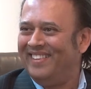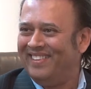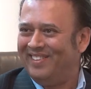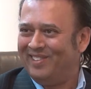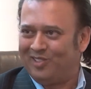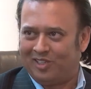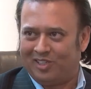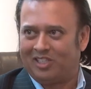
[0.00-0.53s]

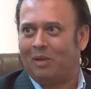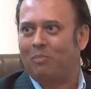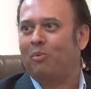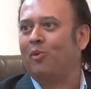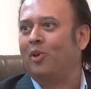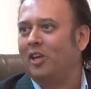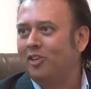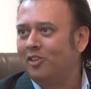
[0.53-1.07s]
there's a
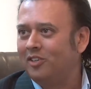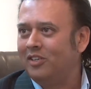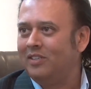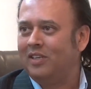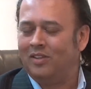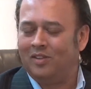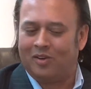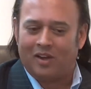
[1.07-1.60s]
separation
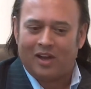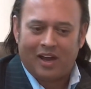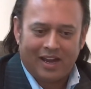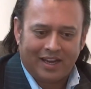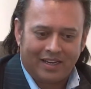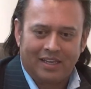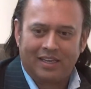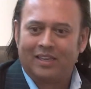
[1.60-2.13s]
and they're
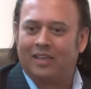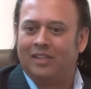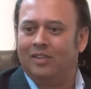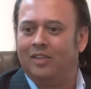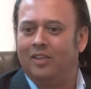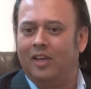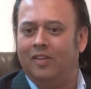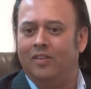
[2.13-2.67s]
hiding
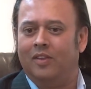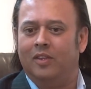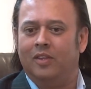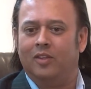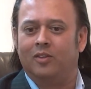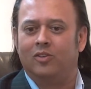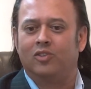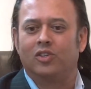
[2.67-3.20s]
and, and
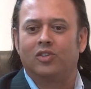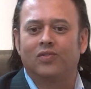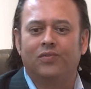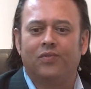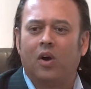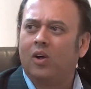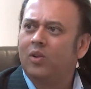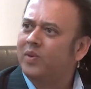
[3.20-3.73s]
they're just
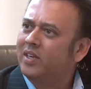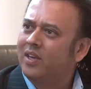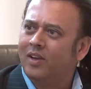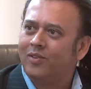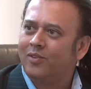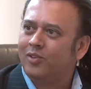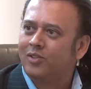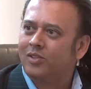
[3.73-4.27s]
following
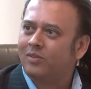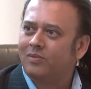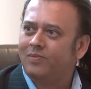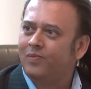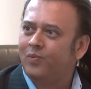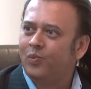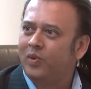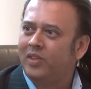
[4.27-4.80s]
others
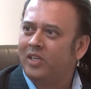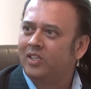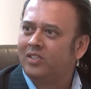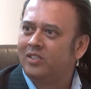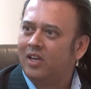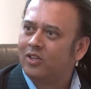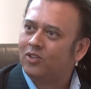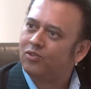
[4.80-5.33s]
when it's
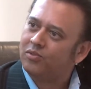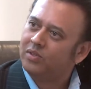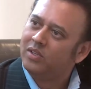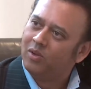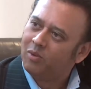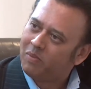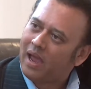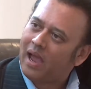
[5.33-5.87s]
not truly
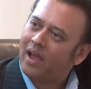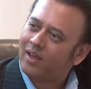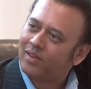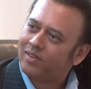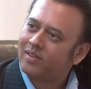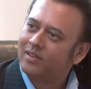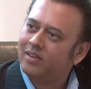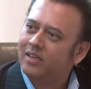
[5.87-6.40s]
their
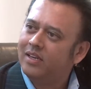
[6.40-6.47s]
path.